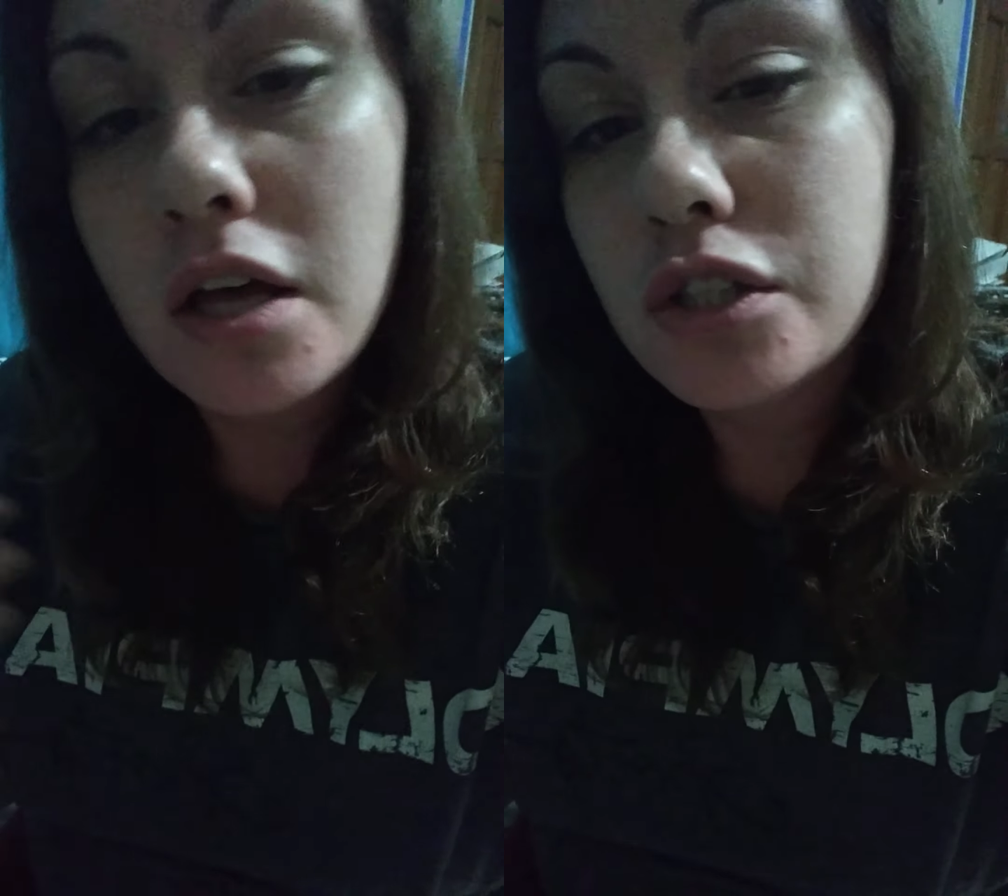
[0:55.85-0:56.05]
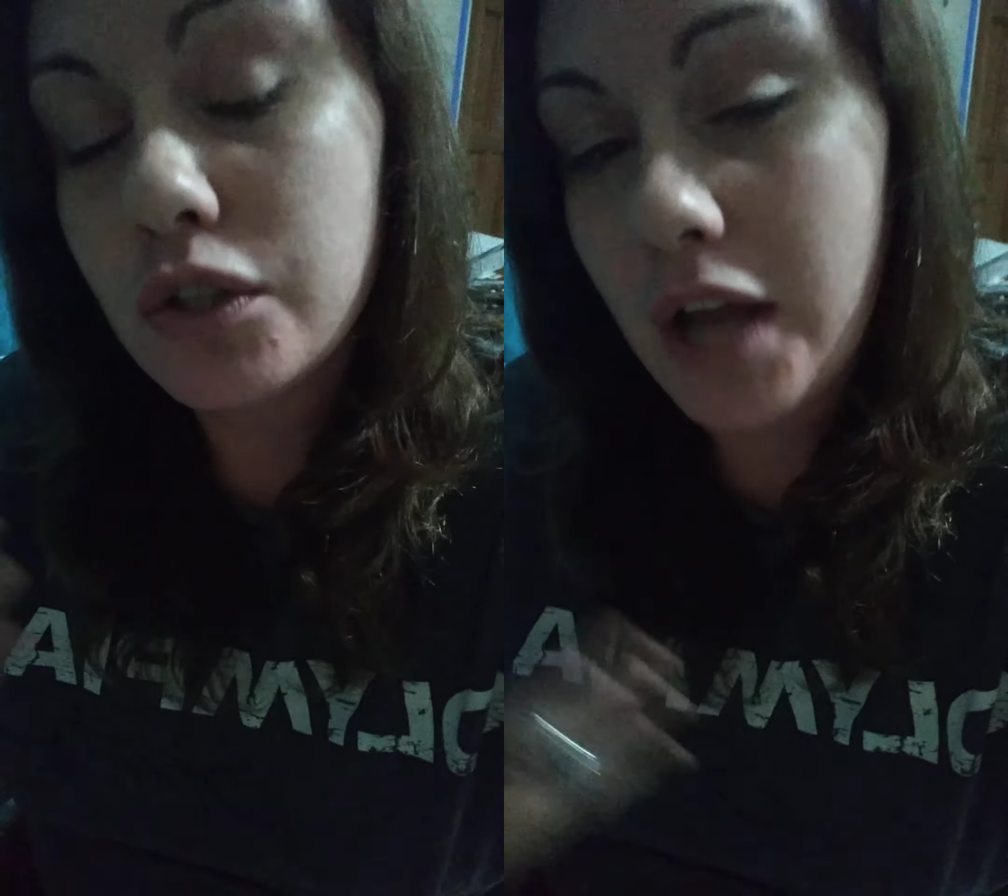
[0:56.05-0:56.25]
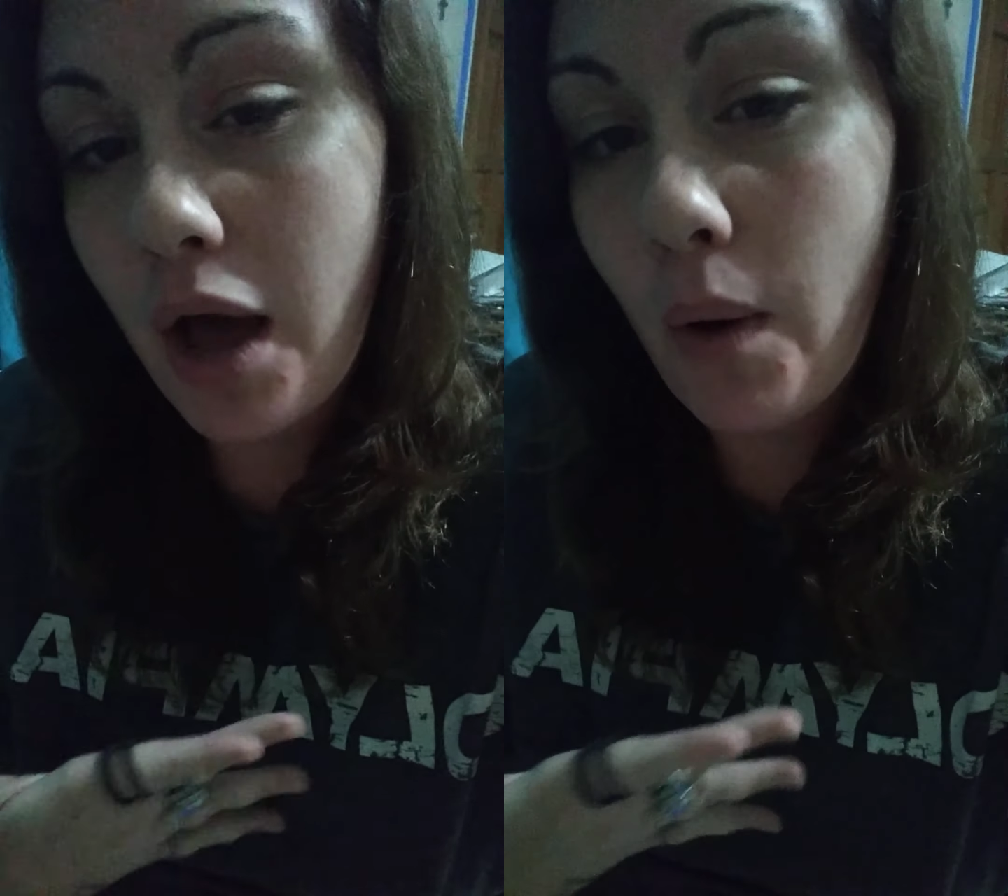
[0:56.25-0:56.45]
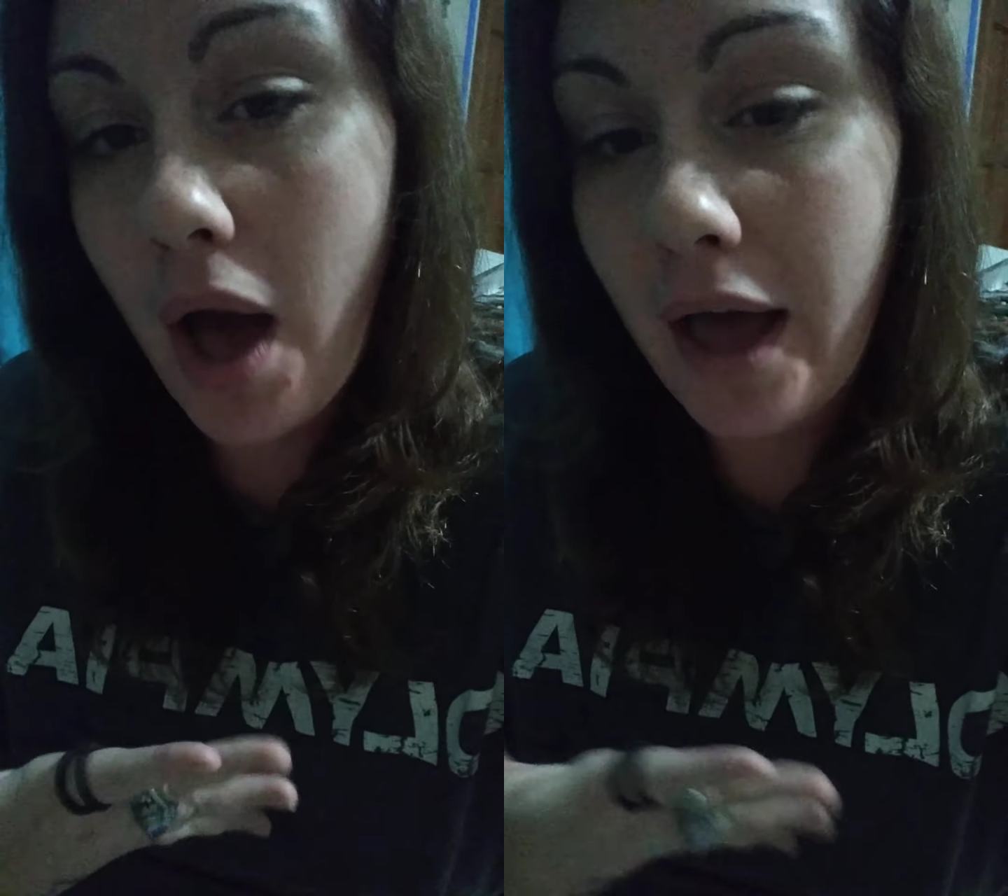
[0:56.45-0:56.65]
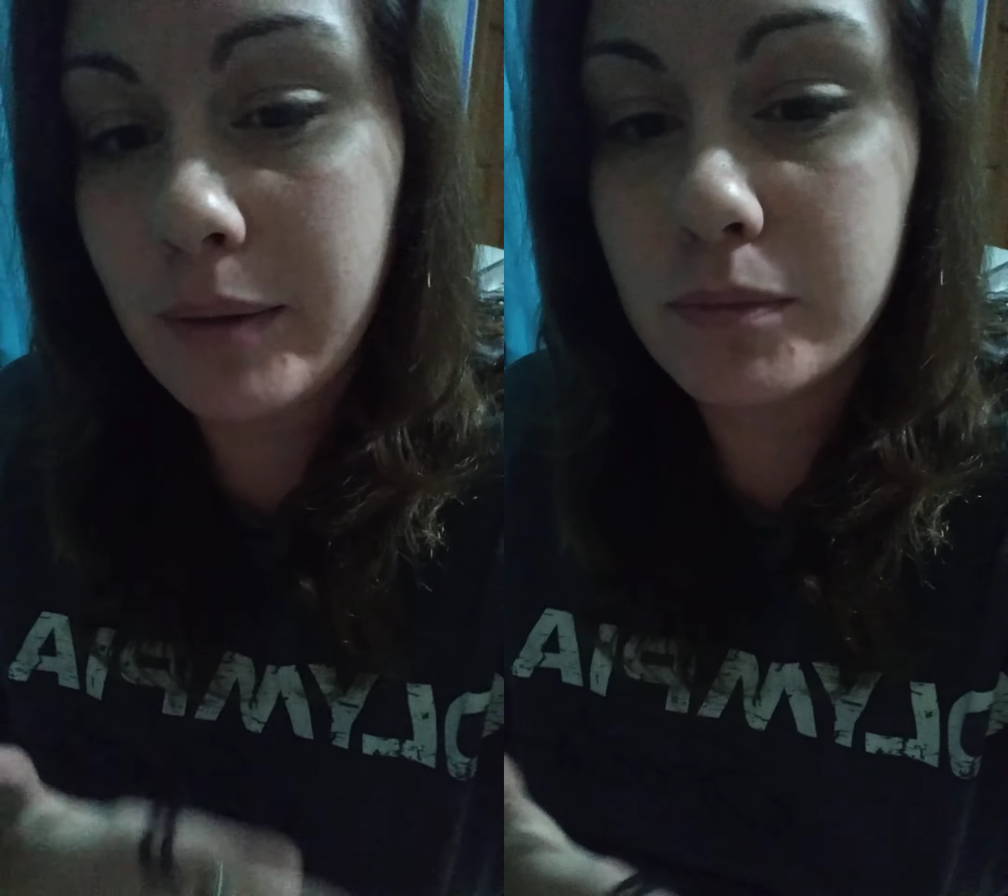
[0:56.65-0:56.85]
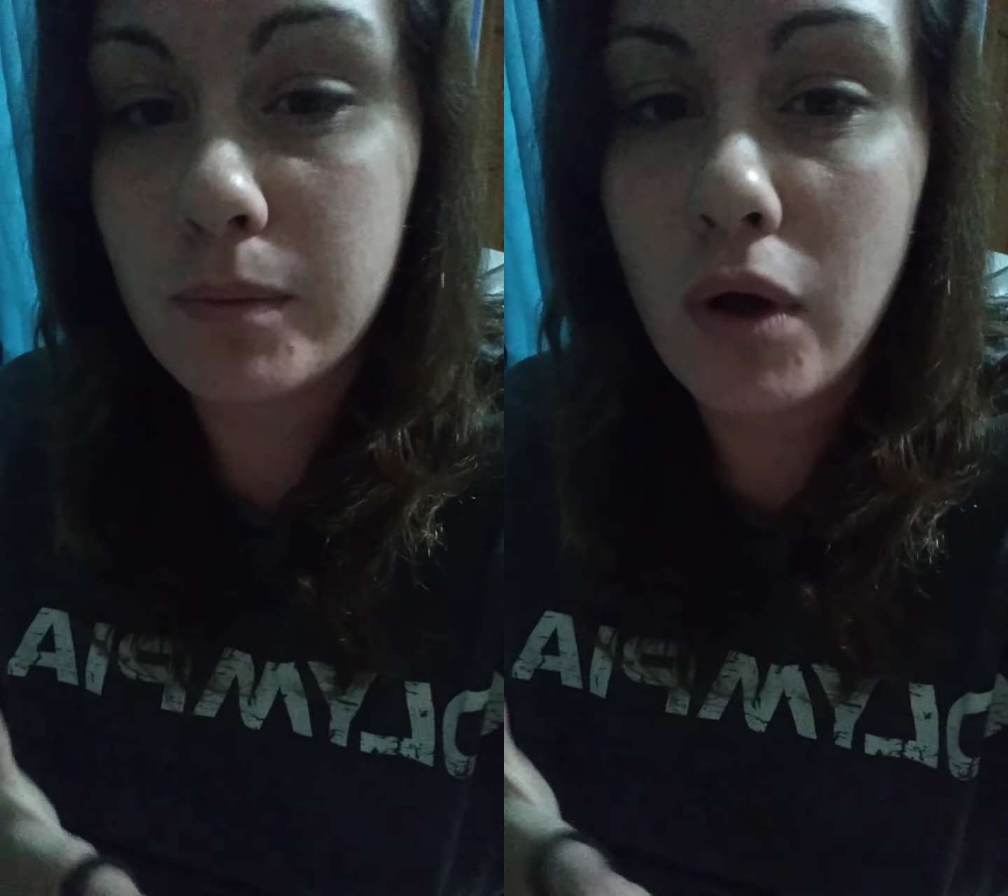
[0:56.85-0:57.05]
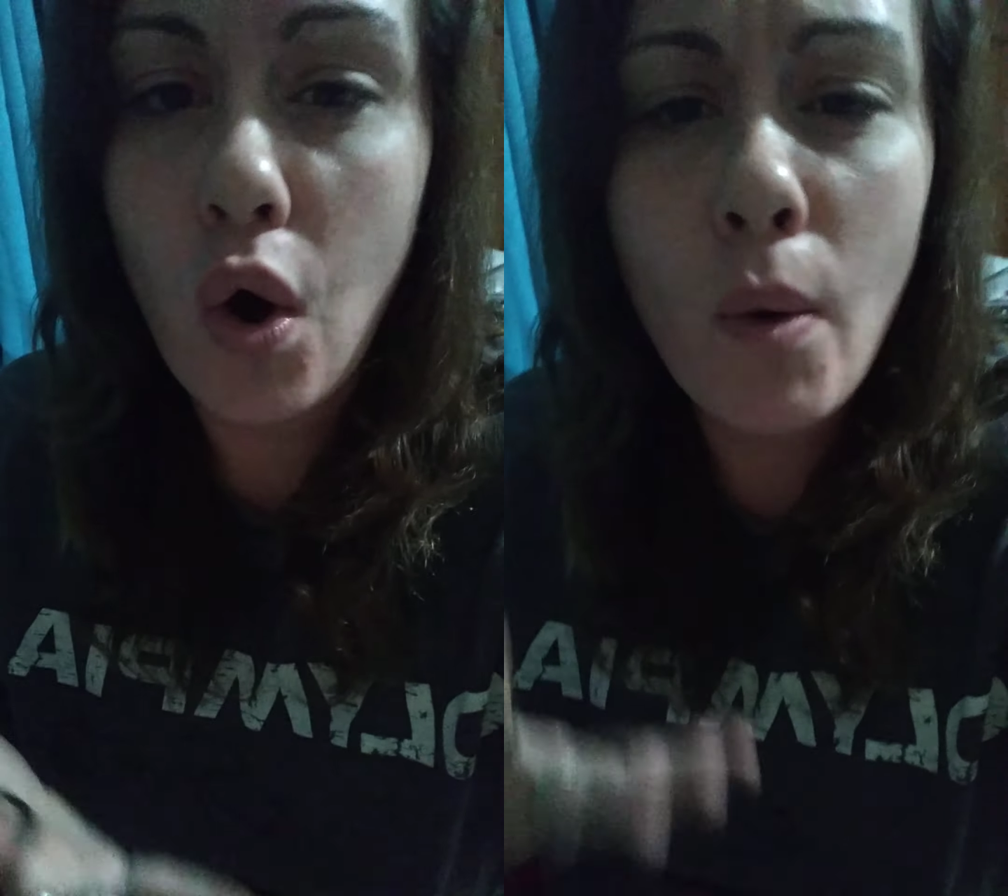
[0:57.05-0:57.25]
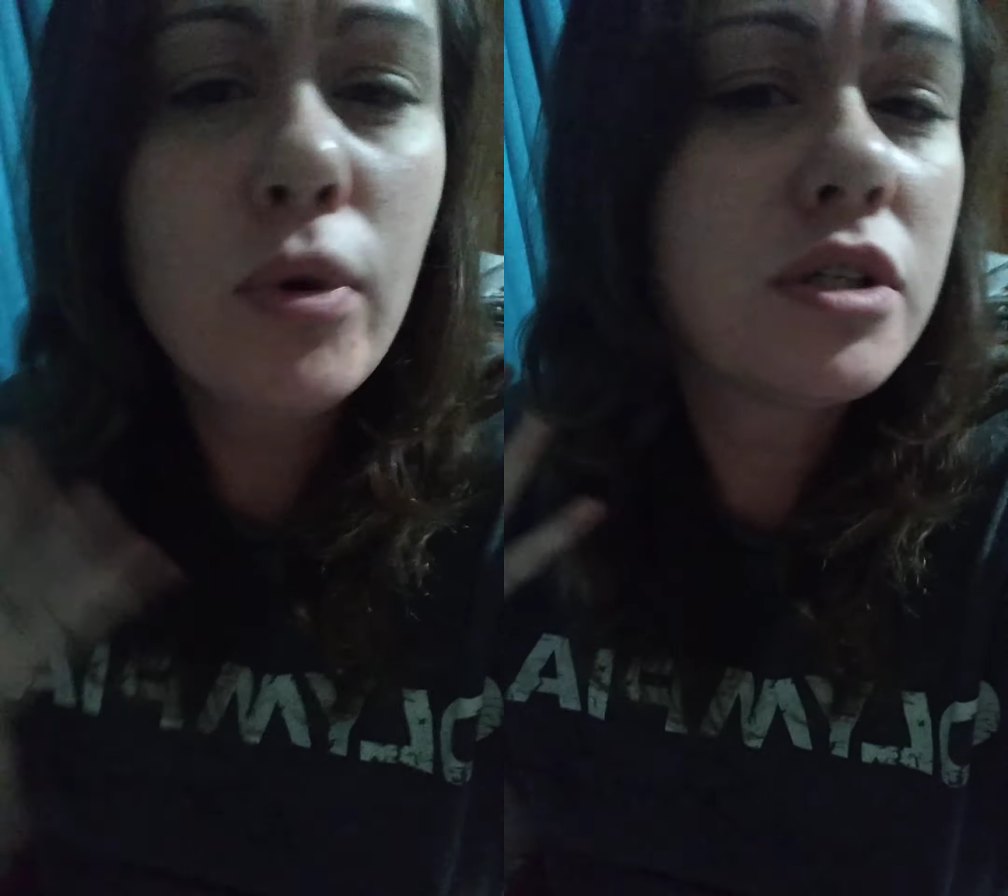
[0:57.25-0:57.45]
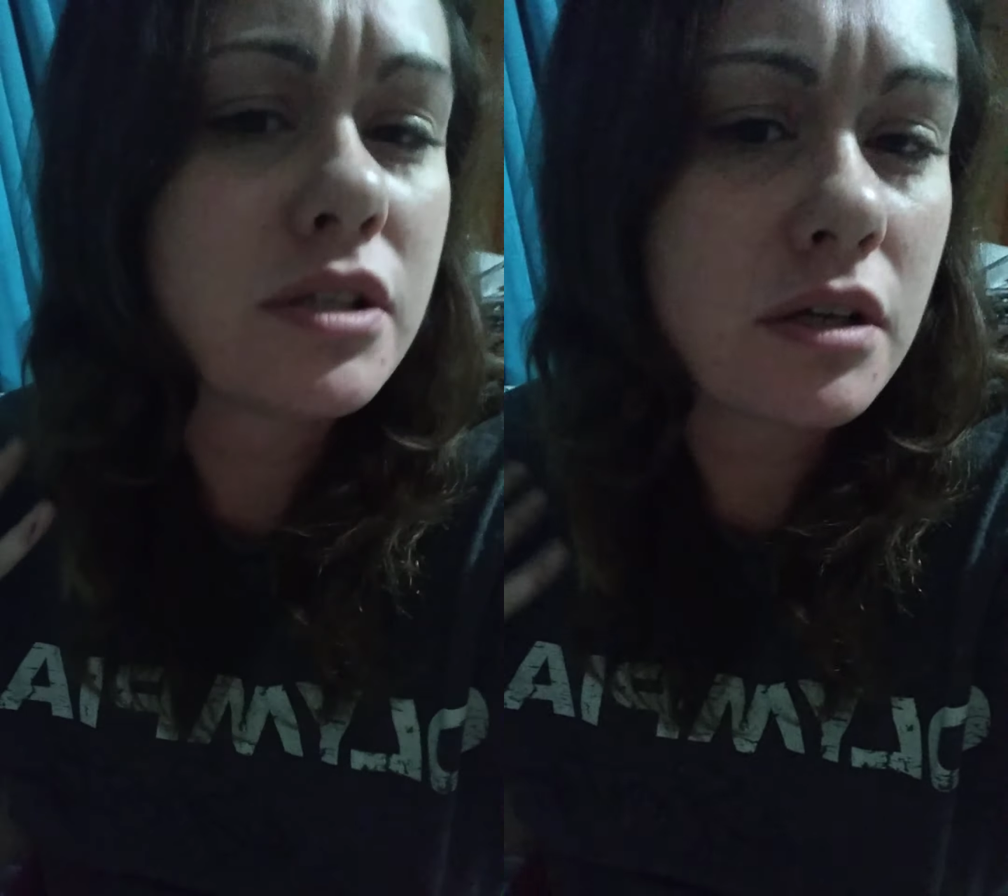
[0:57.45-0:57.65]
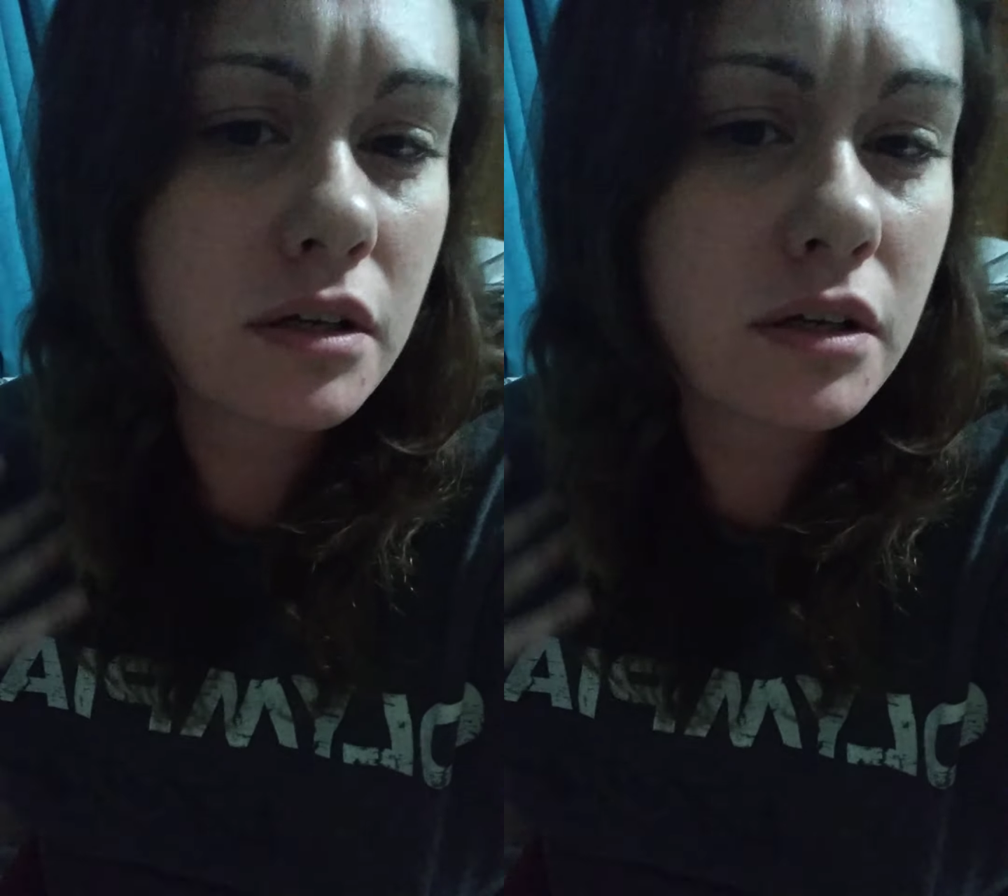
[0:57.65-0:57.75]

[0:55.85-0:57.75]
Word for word: So now I'm almost